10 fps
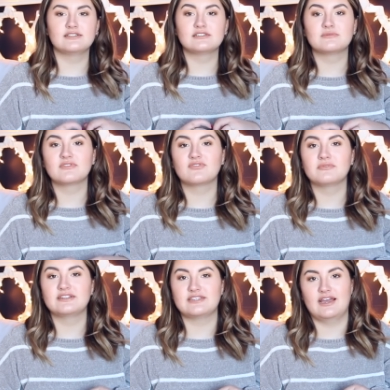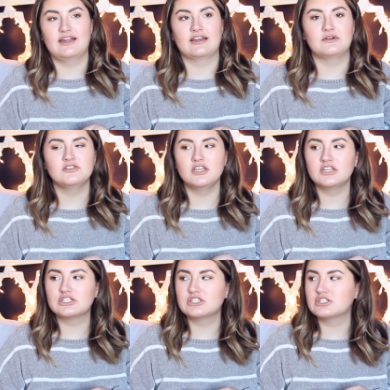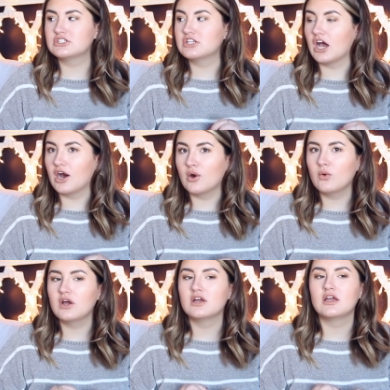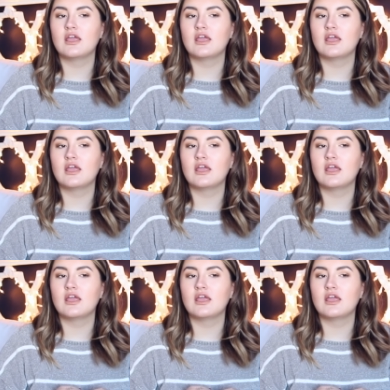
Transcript: It's something for my dad. I was like so